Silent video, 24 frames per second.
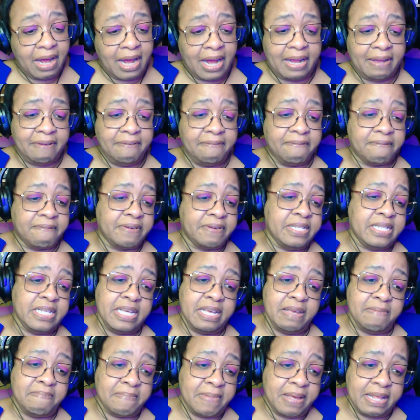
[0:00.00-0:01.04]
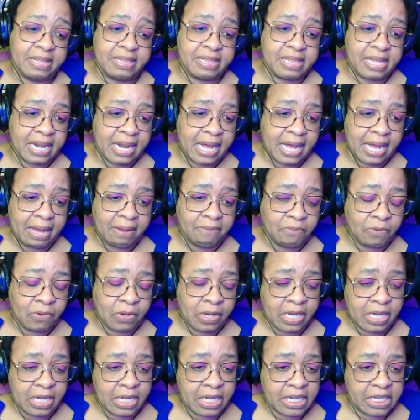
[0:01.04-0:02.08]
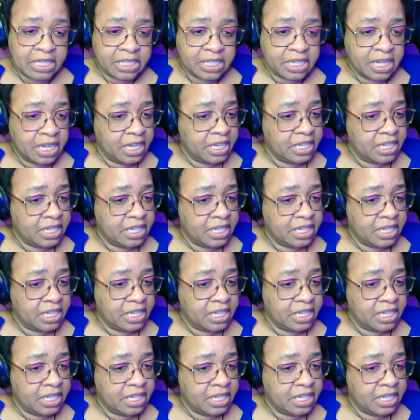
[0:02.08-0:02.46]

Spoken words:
I freely admit that I was